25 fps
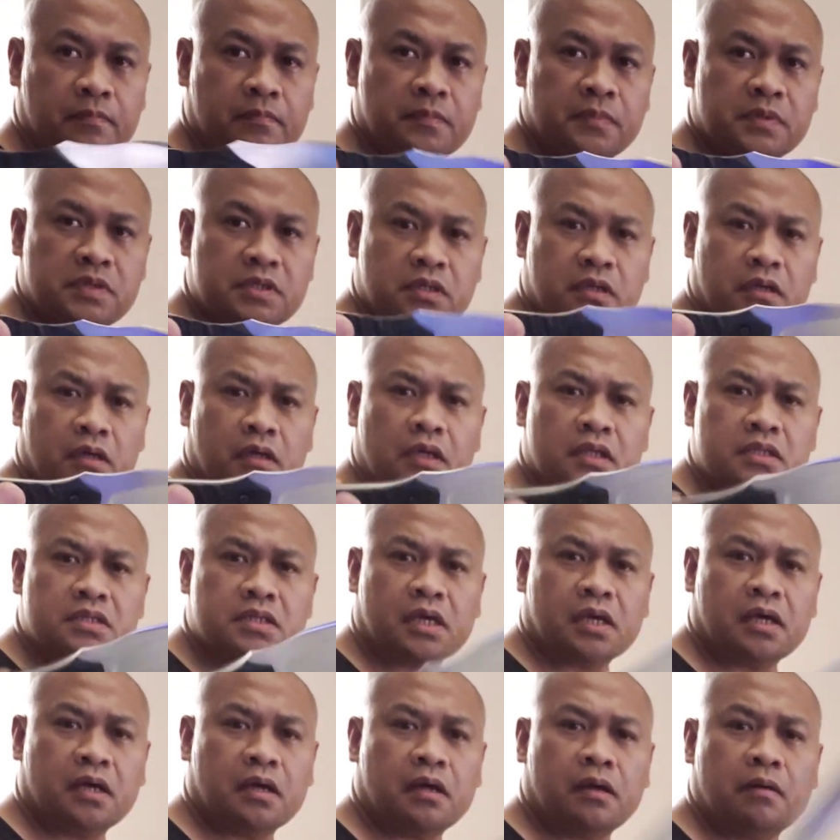It's
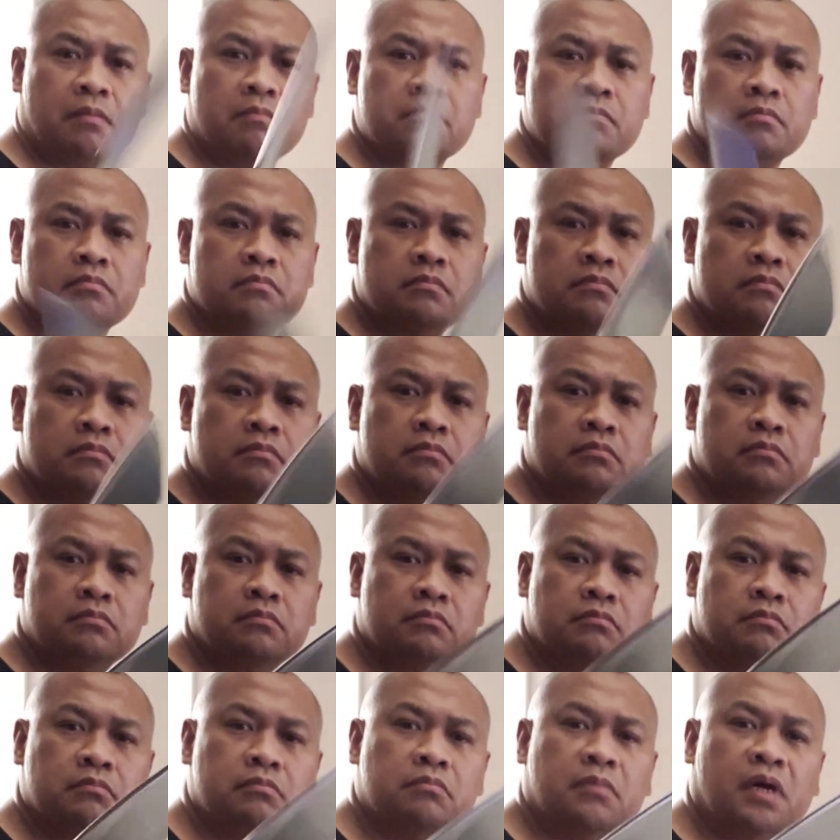like a
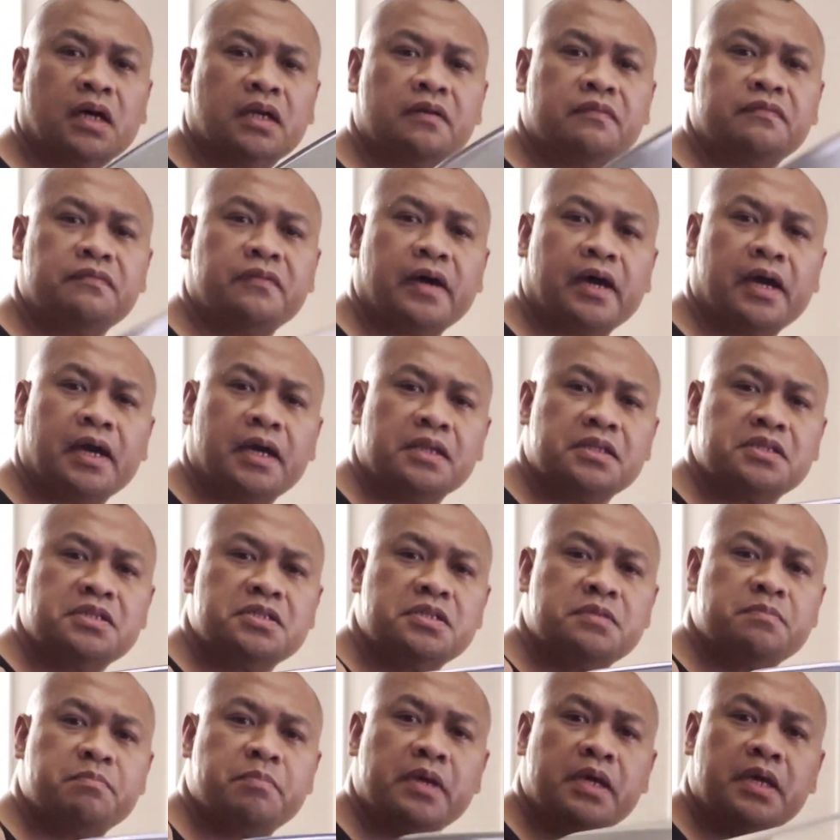modified
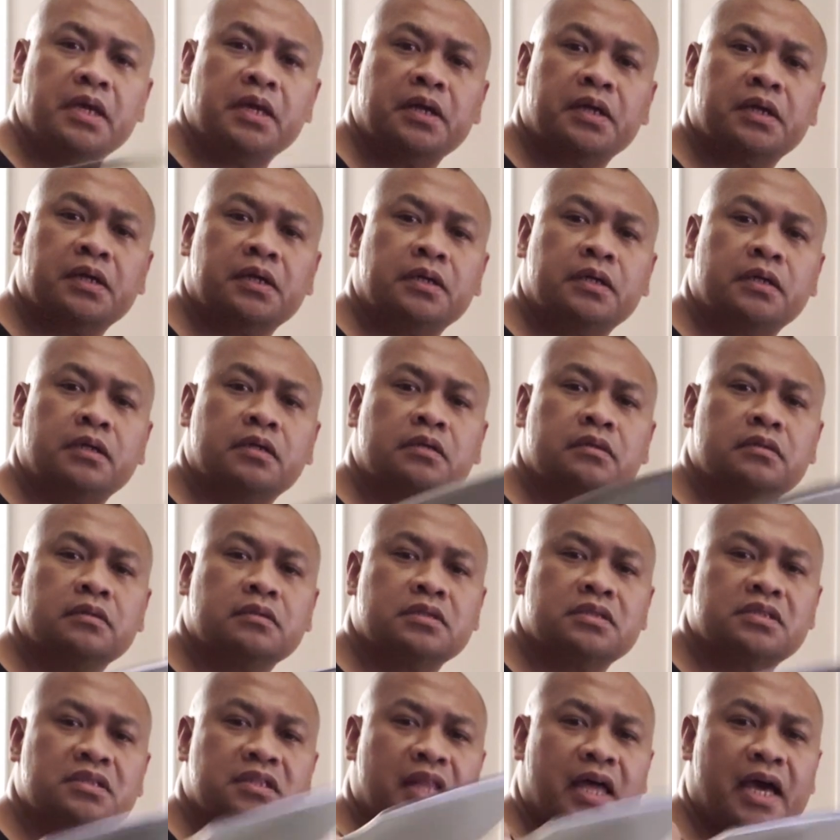spear
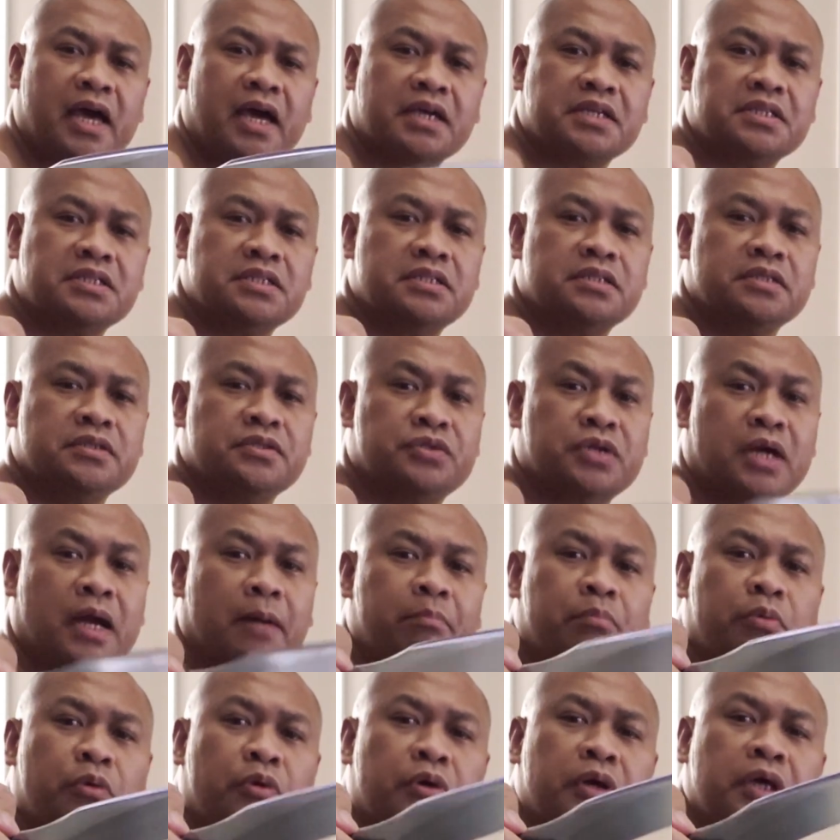/
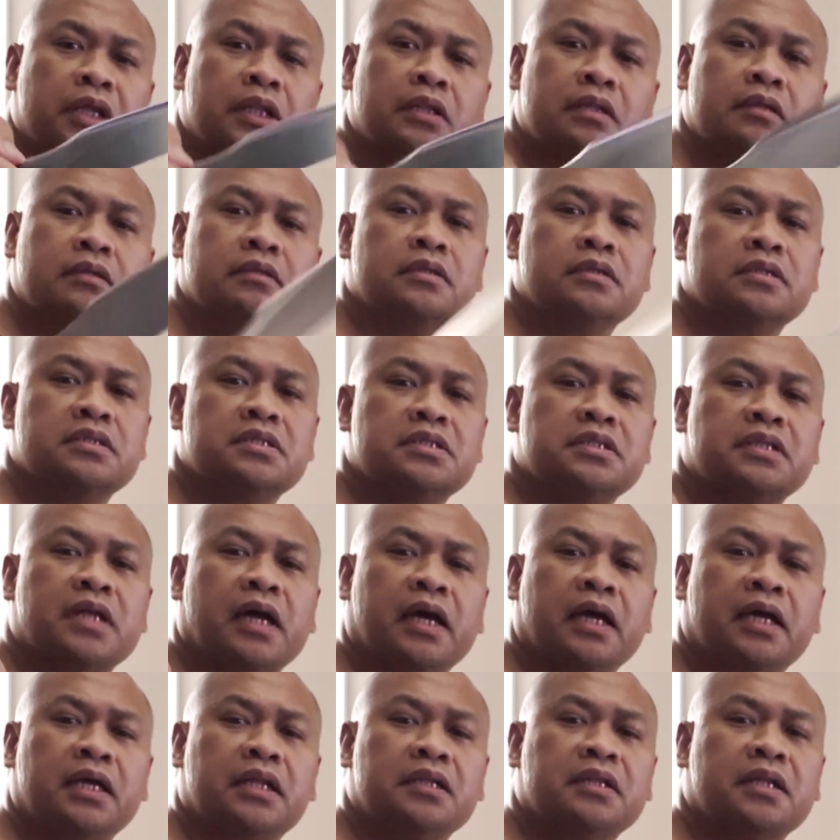drop point
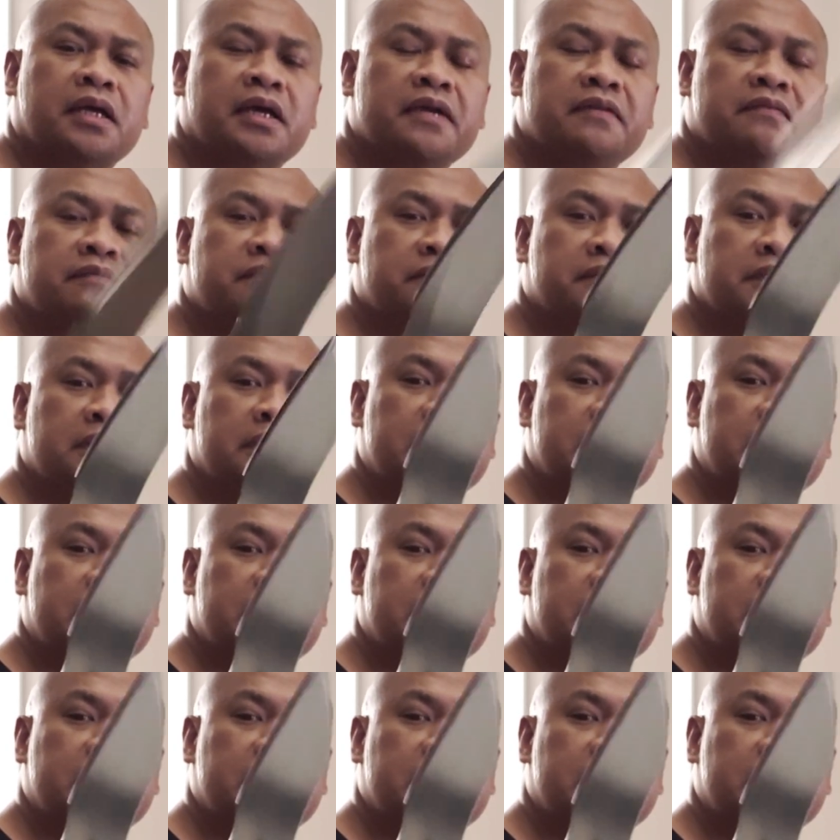style knife.